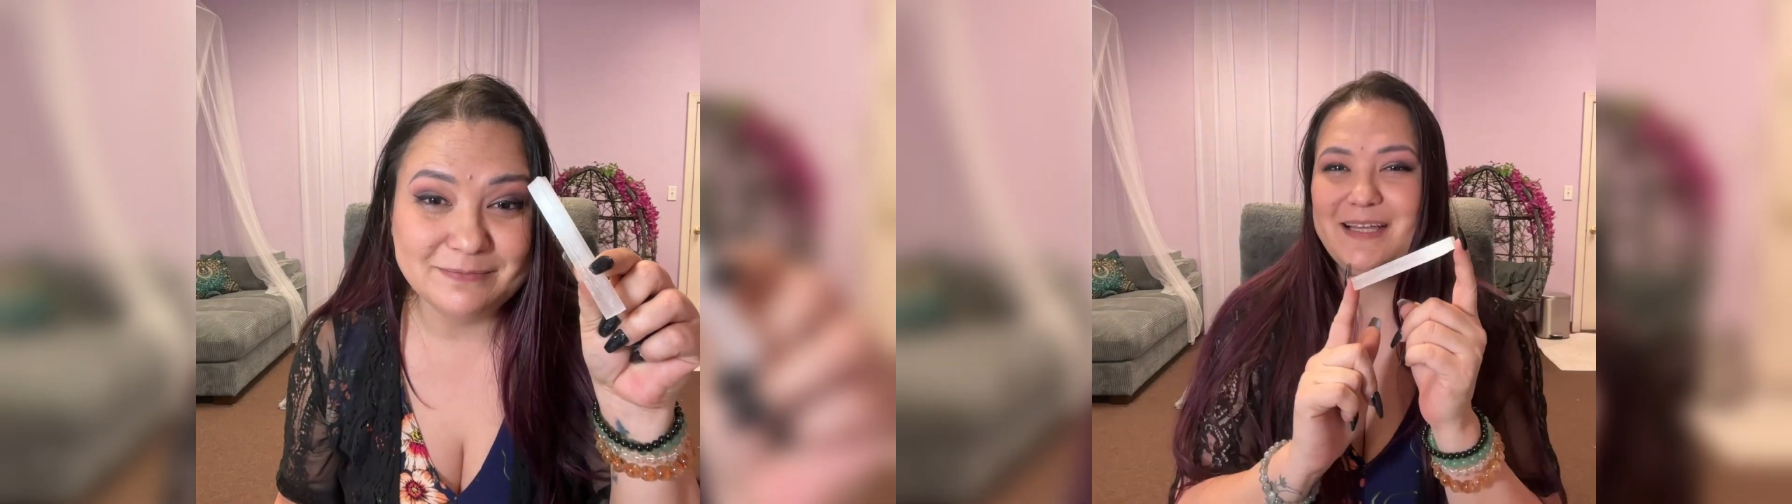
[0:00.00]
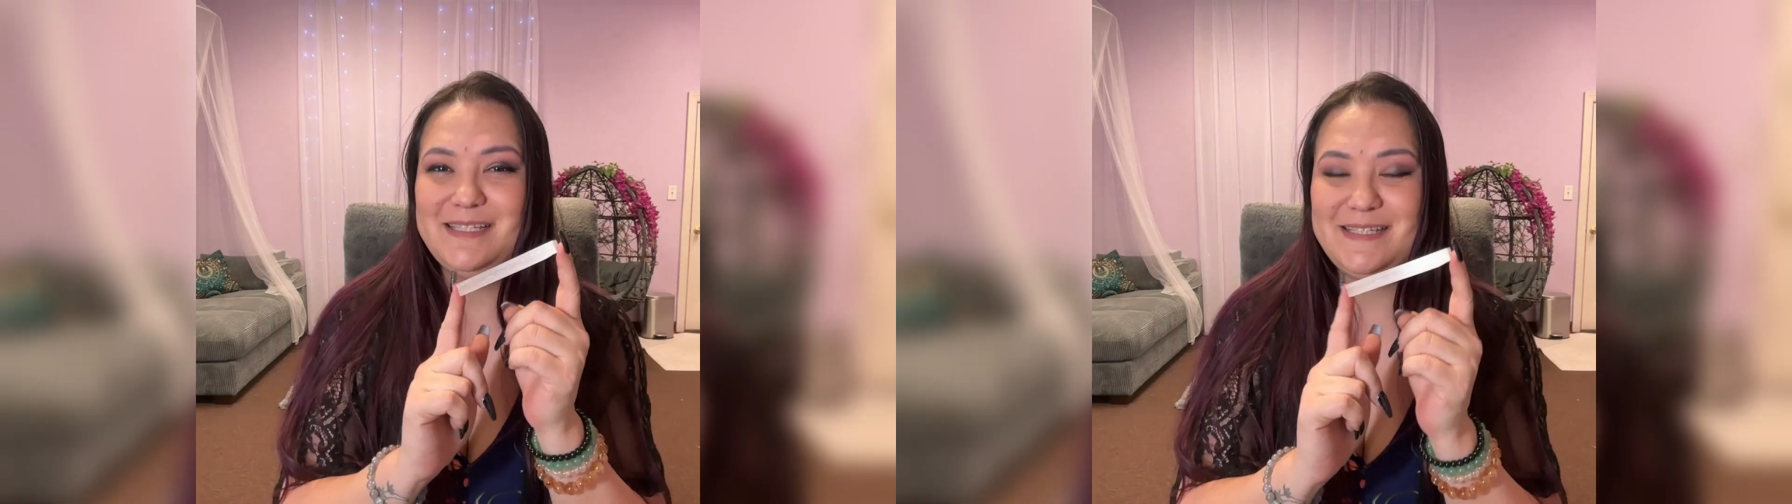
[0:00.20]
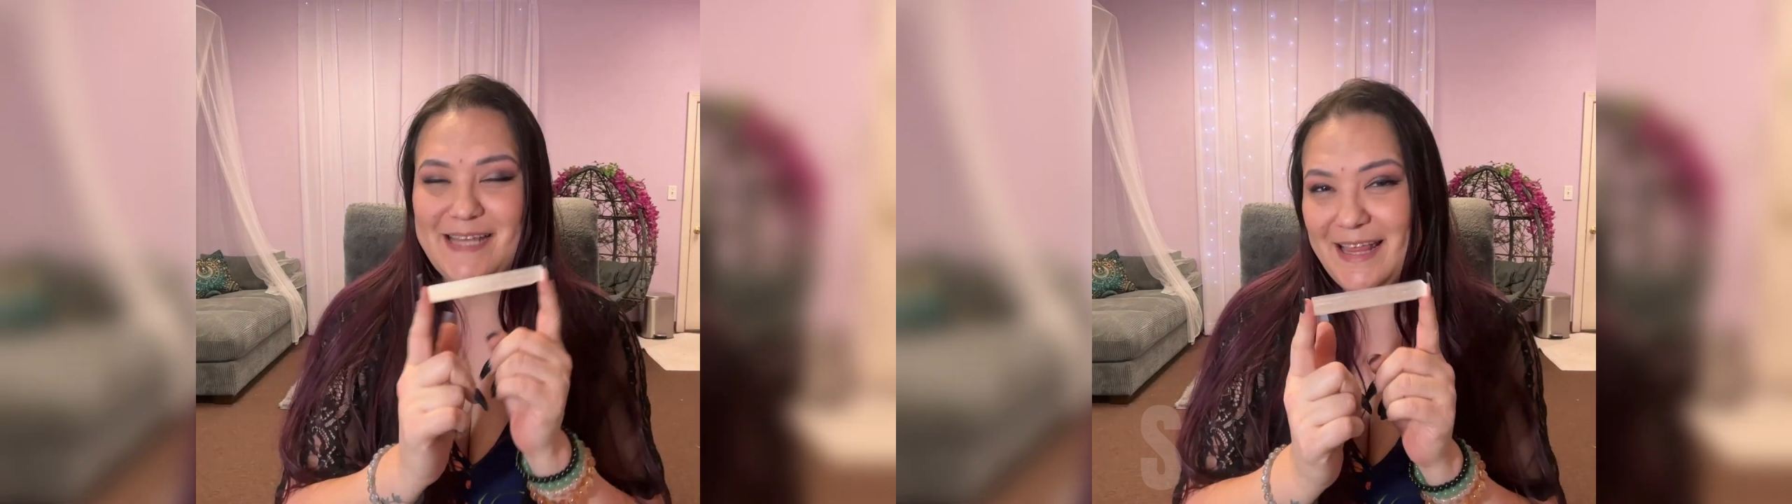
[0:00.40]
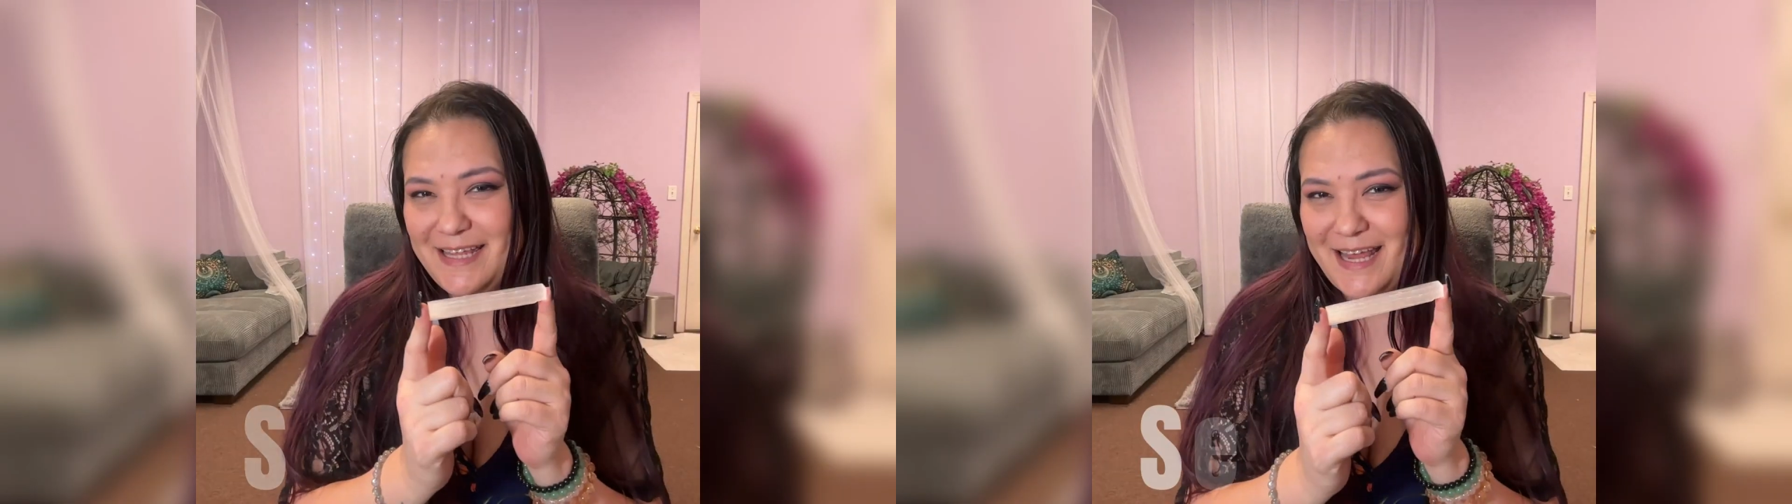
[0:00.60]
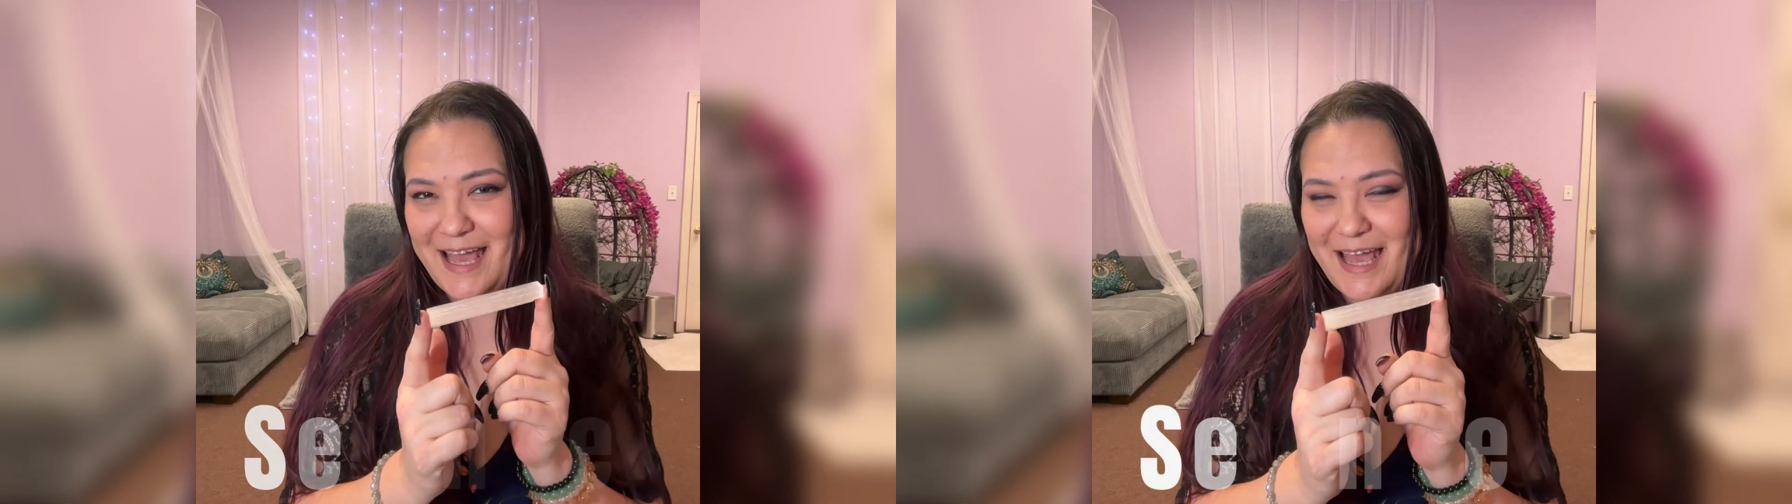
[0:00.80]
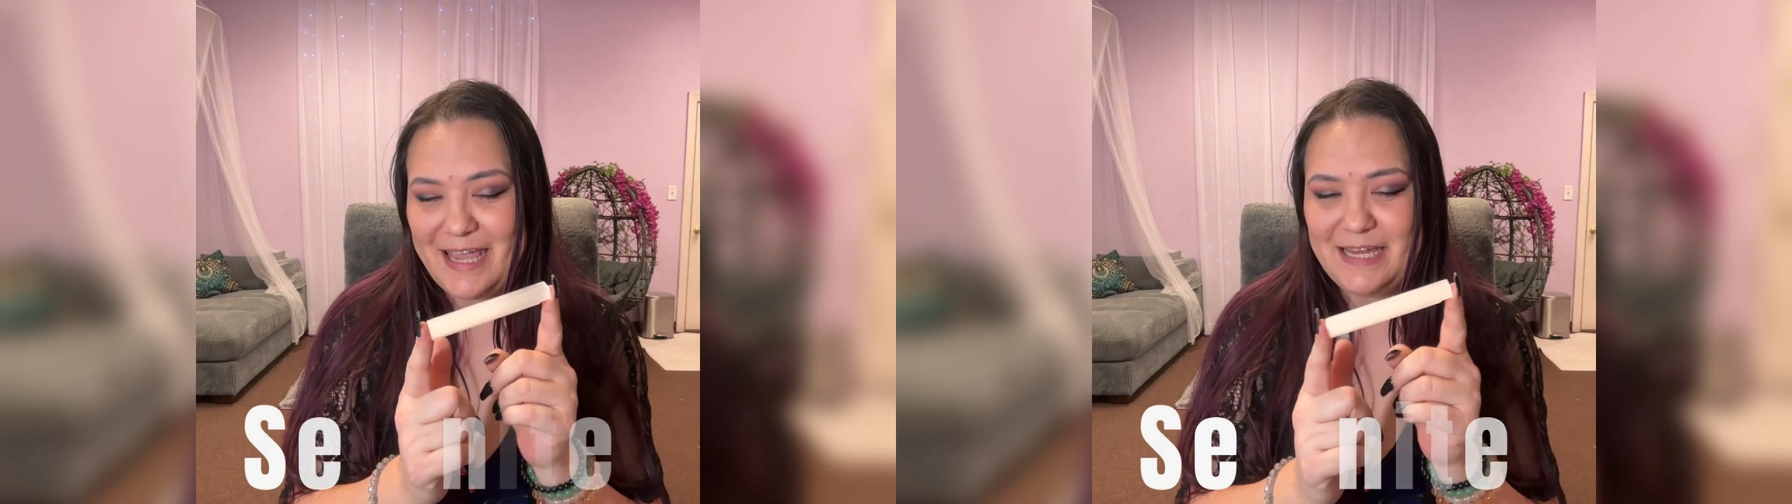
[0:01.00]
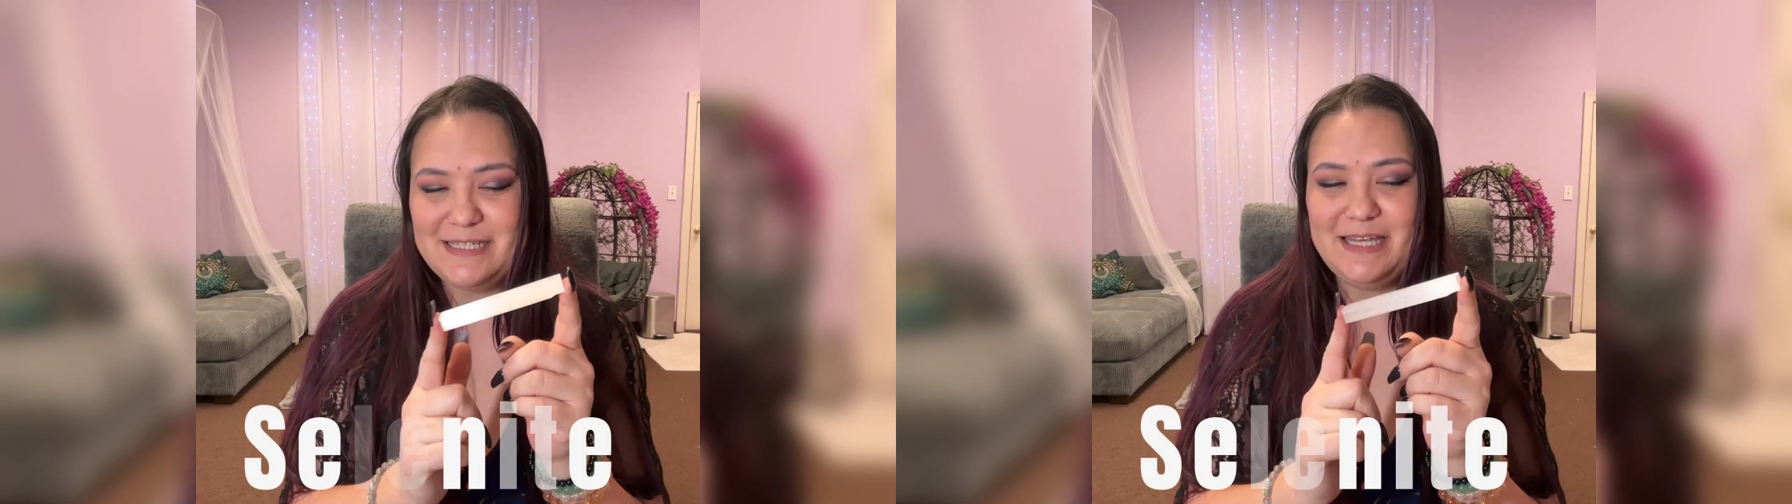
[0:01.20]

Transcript: Selenite